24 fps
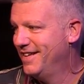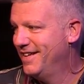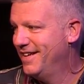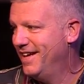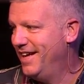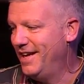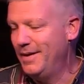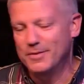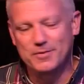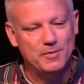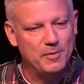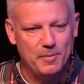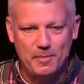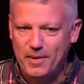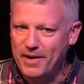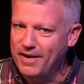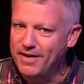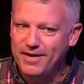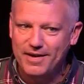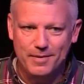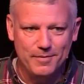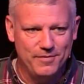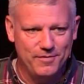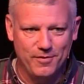and he was
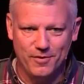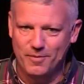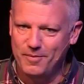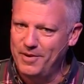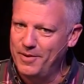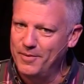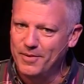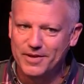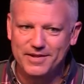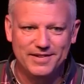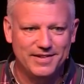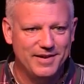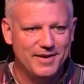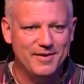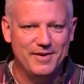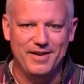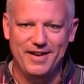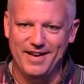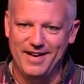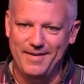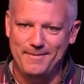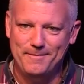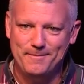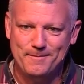preparing him for it, but he wasn't there
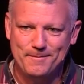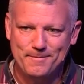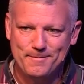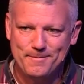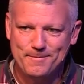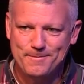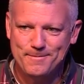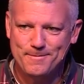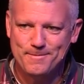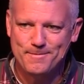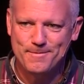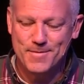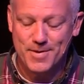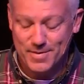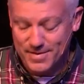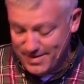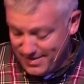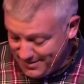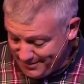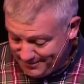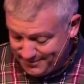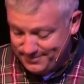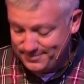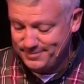yet.
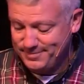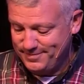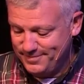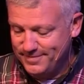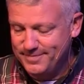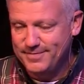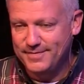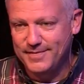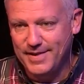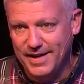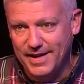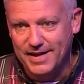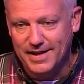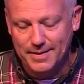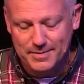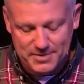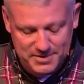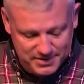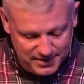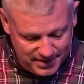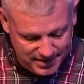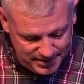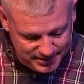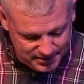Well, he comes
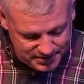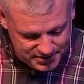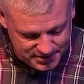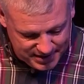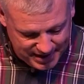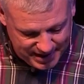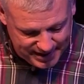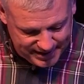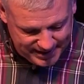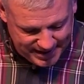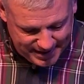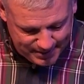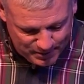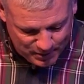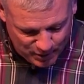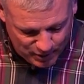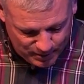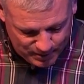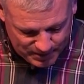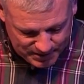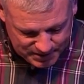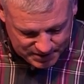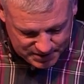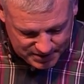to understand that
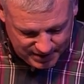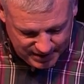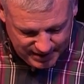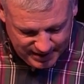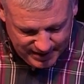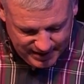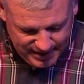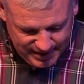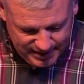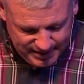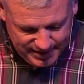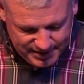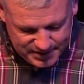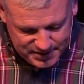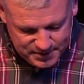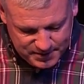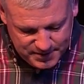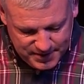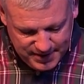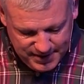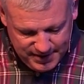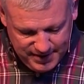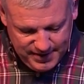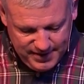purpose in this
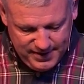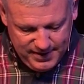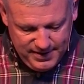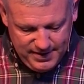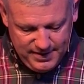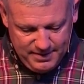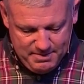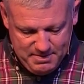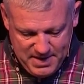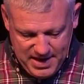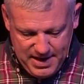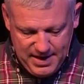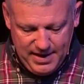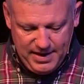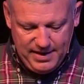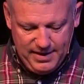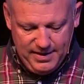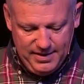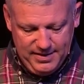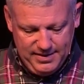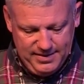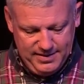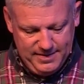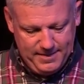
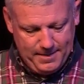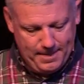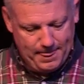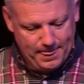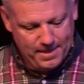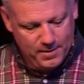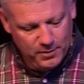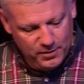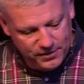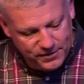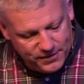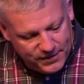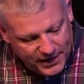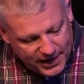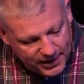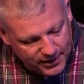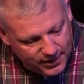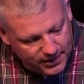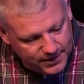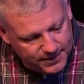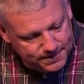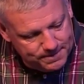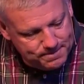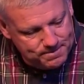meeting with
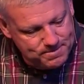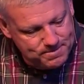Pharaoh.